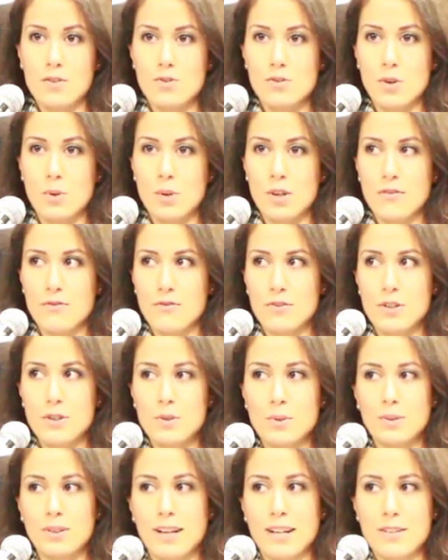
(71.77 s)
So if
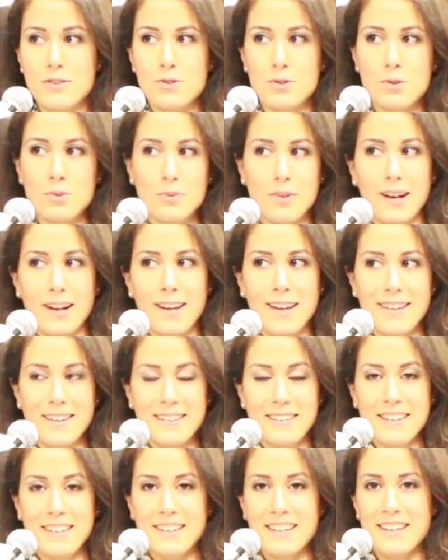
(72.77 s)
you like to write,
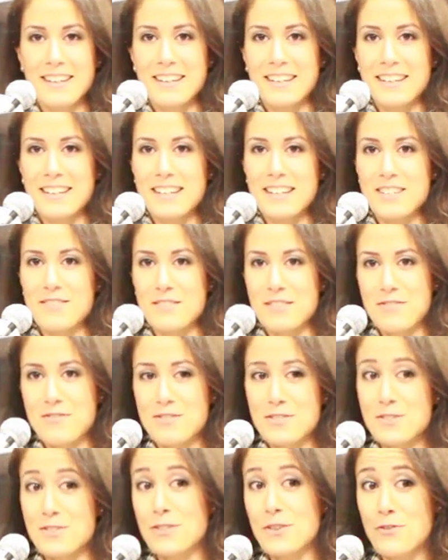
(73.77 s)
even if
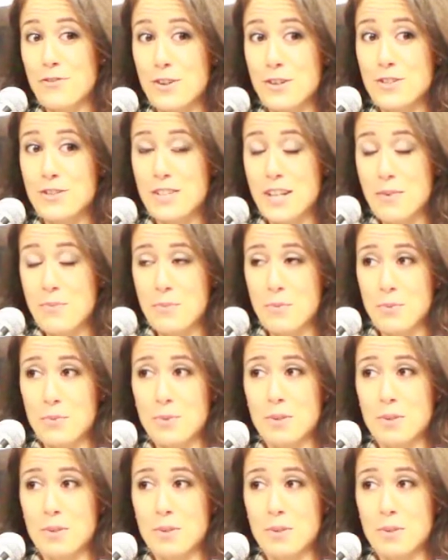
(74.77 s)
it's your first time,